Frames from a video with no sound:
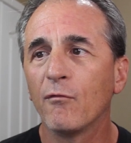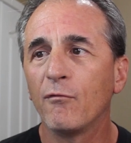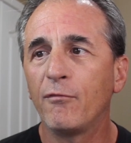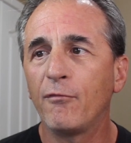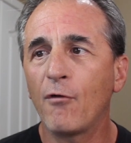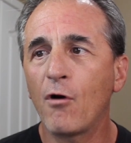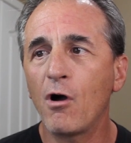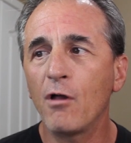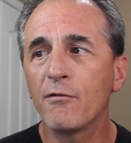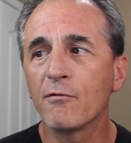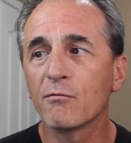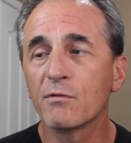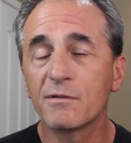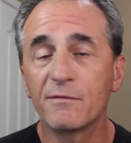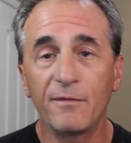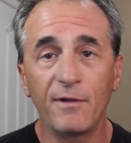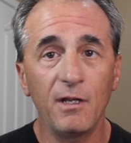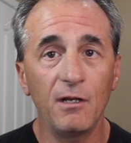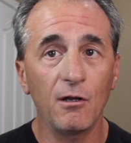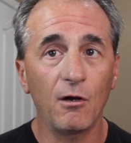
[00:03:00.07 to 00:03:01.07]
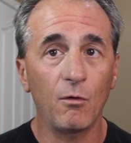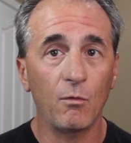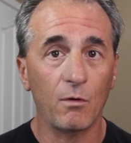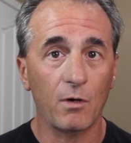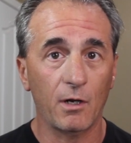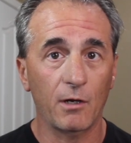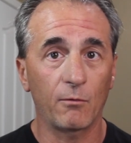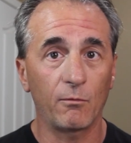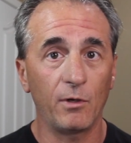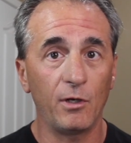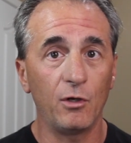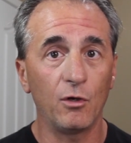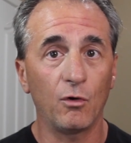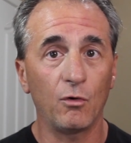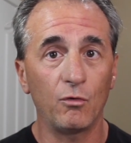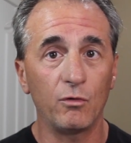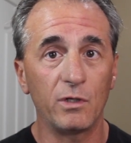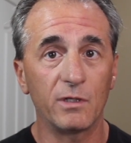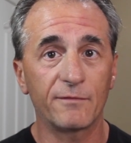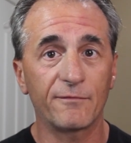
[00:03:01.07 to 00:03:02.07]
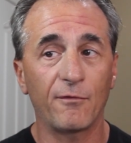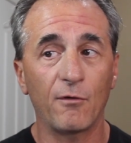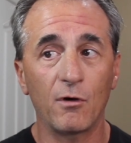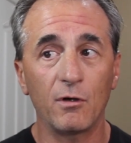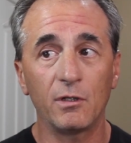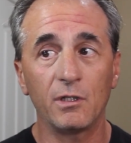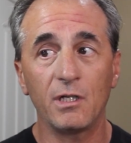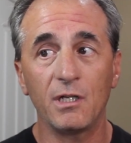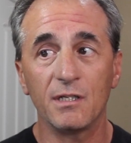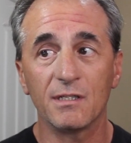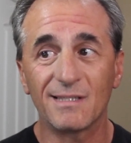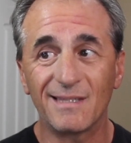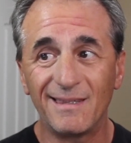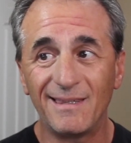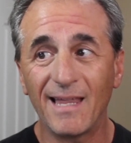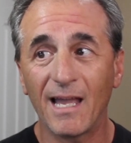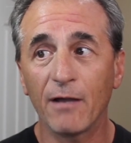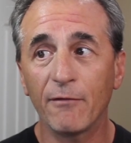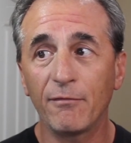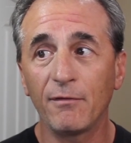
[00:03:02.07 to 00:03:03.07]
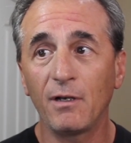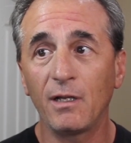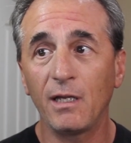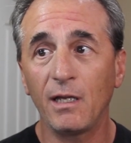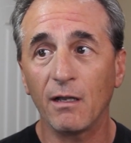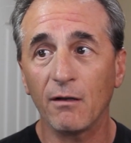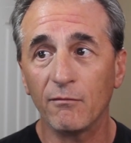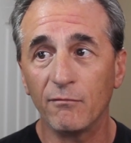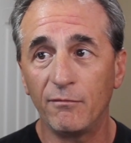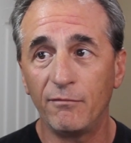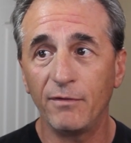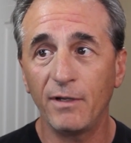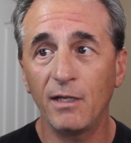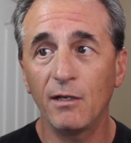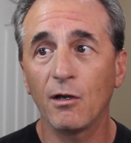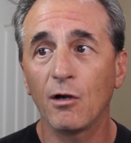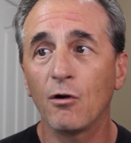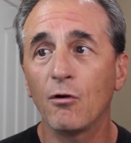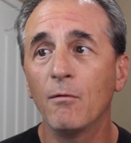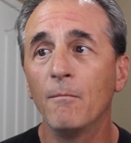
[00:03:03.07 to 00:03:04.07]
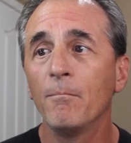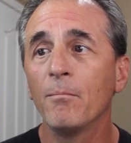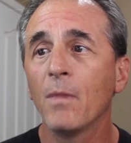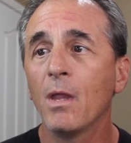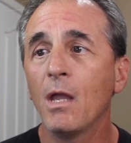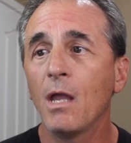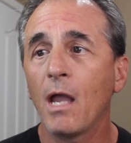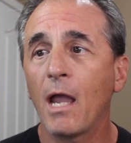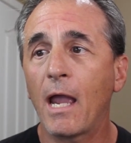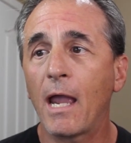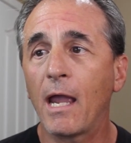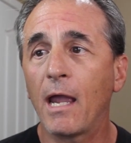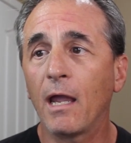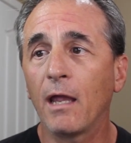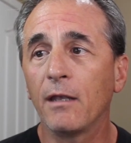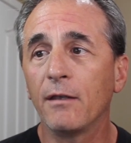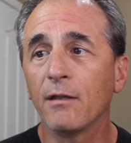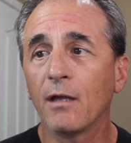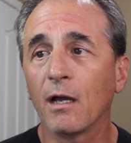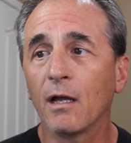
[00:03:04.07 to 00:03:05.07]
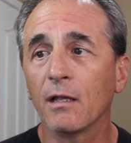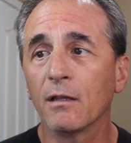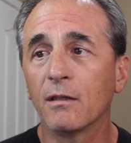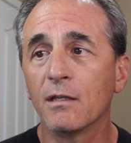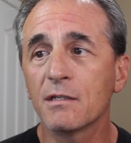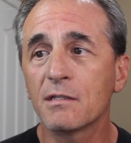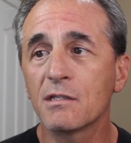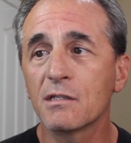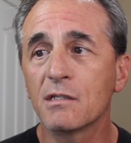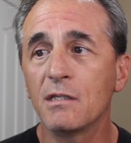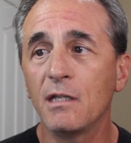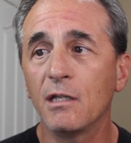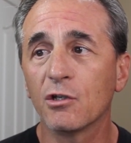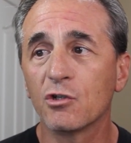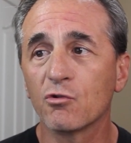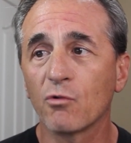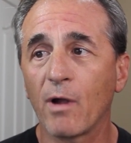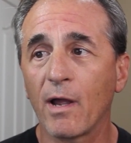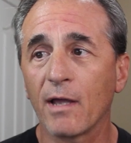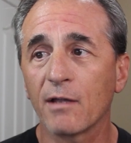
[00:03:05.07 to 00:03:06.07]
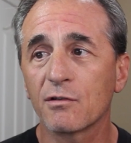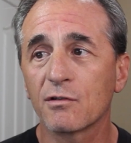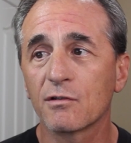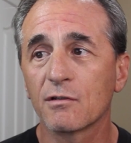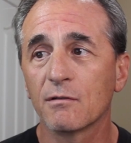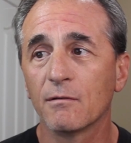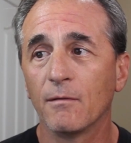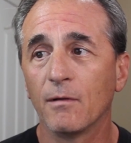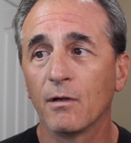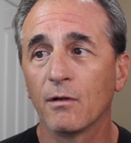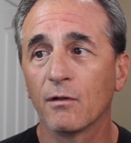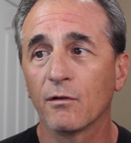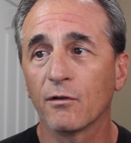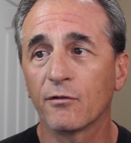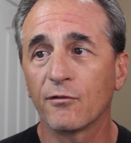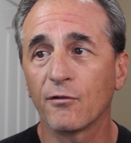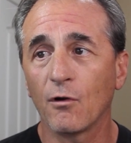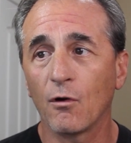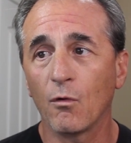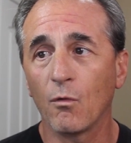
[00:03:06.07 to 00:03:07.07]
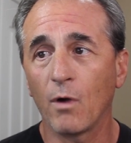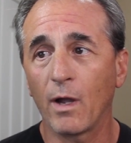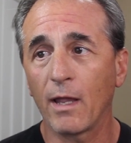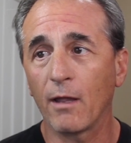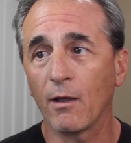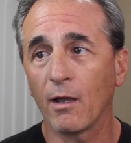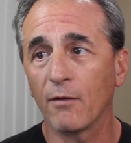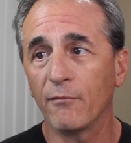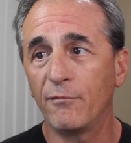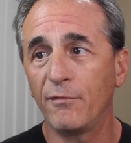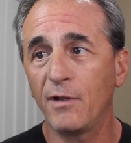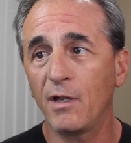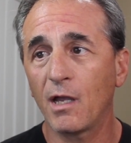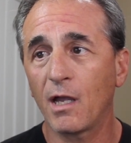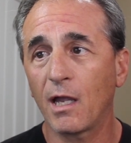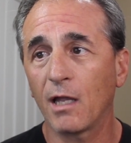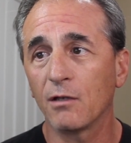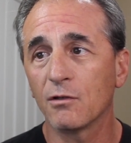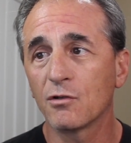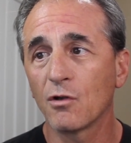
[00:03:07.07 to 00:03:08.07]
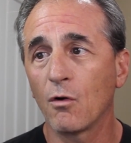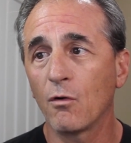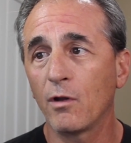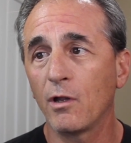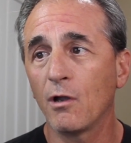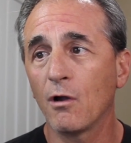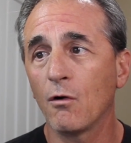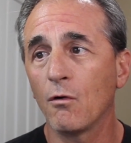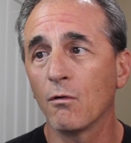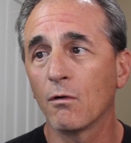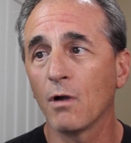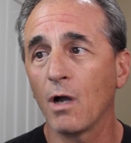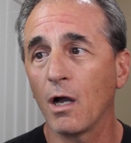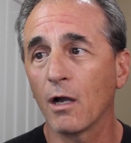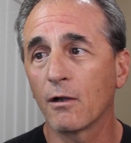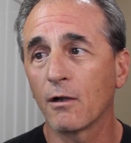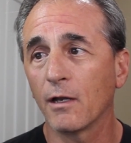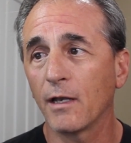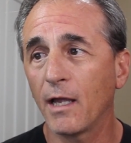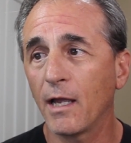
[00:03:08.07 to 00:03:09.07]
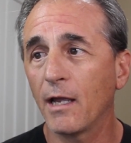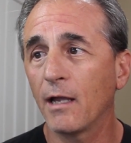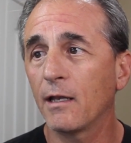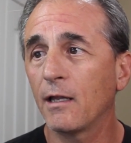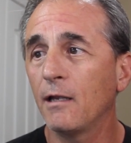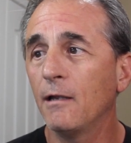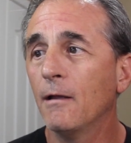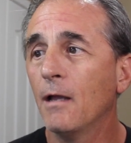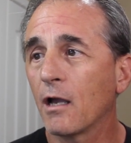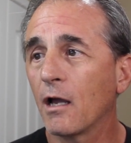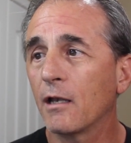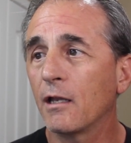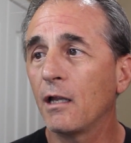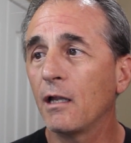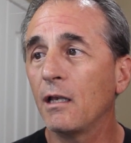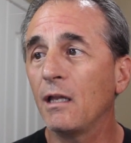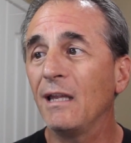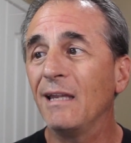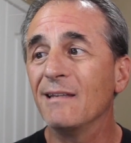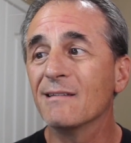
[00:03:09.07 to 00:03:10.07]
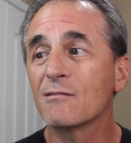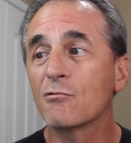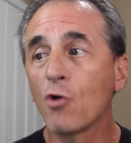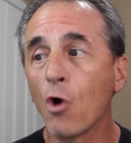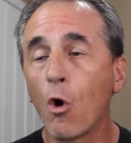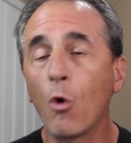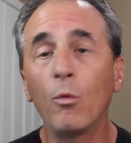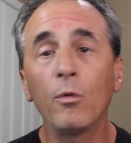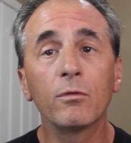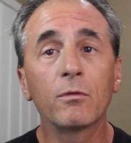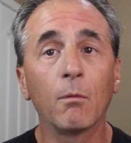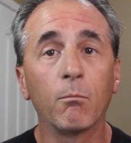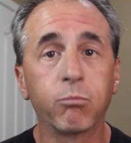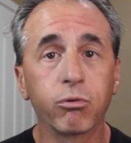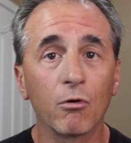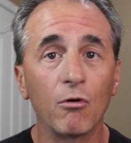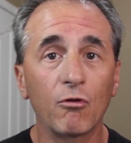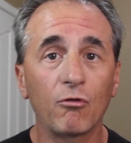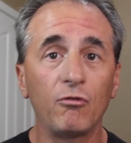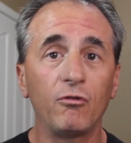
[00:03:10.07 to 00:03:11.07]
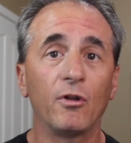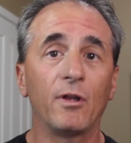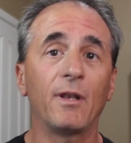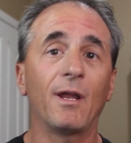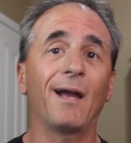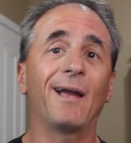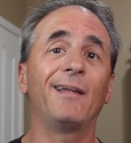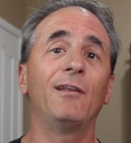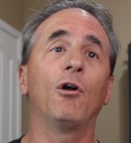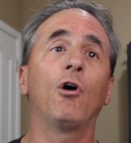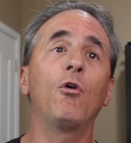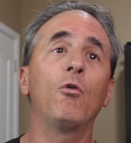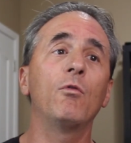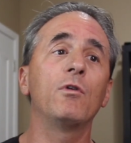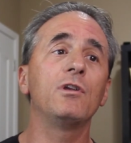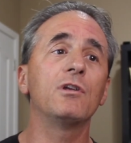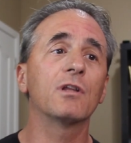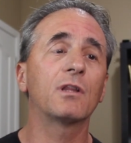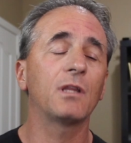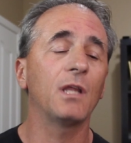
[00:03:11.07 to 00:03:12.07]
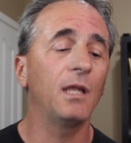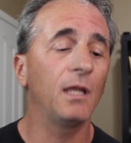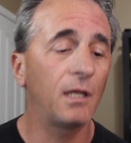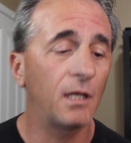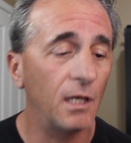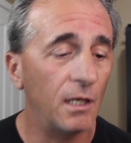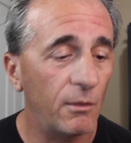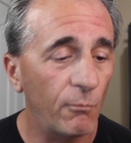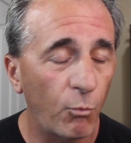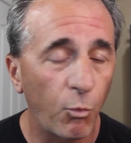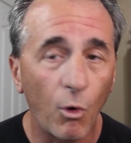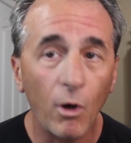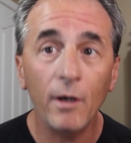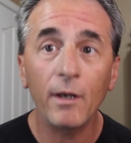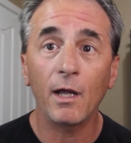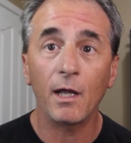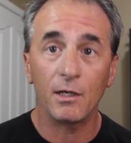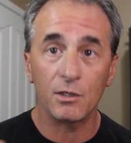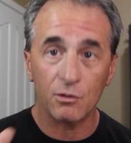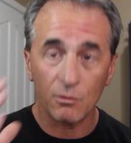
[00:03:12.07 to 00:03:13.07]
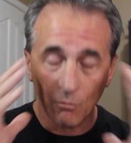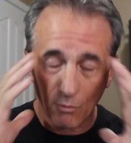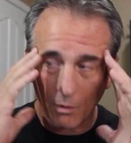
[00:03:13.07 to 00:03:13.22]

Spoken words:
father is Vito. I already know his father is definitely Vito. And this is the address. So via Antonio Carini, he's going to Brooklyn. I know what you're thinking. What a